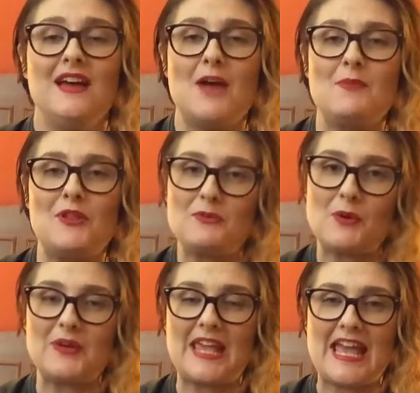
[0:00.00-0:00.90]
I'm on the
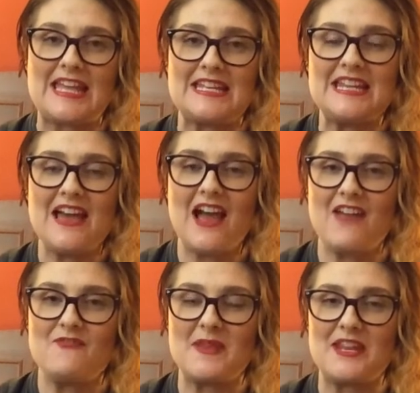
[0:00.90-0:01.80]
road again.
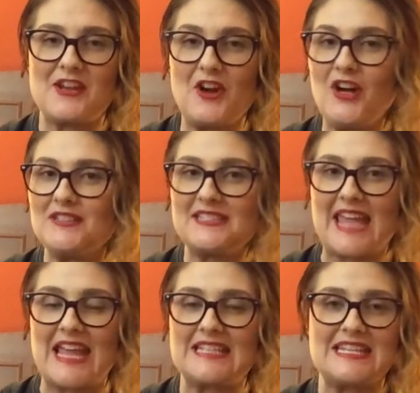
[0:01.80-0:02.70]
I've been here all
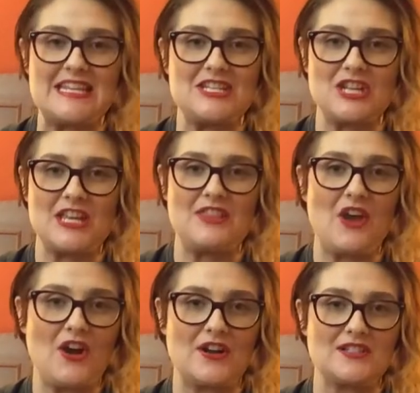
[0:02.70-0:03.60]
day teaching
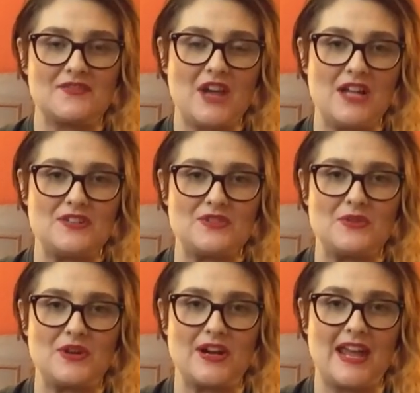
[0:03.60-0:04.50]
the art of
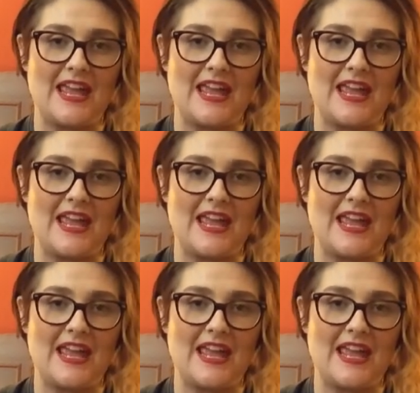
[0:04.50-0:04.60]
contour